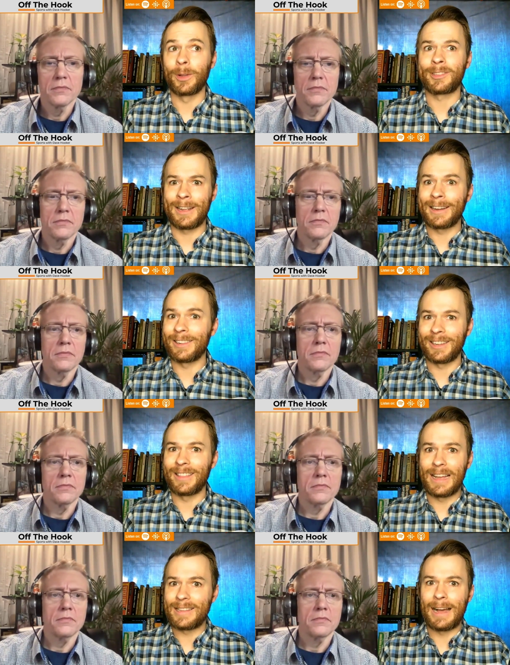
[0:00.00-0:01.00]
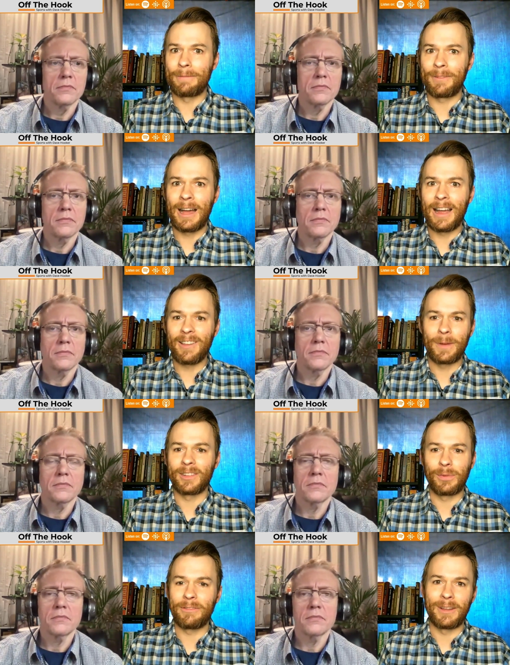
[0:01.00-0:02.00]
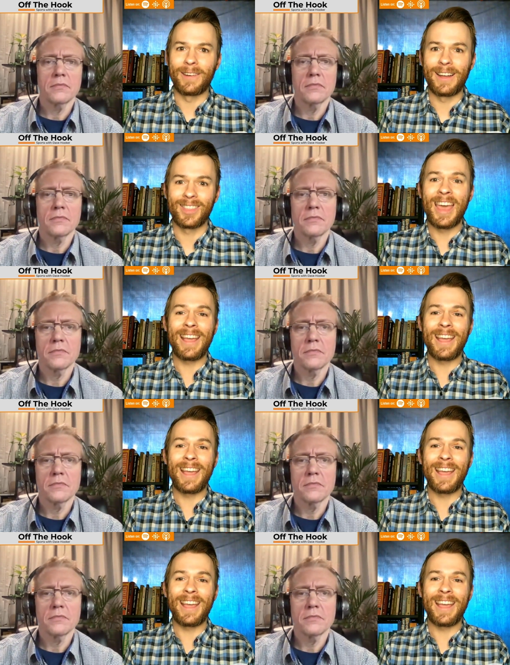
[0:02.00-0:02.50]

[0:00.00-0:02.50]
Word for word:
Speaker 1: was technically in that top five, but as we found out,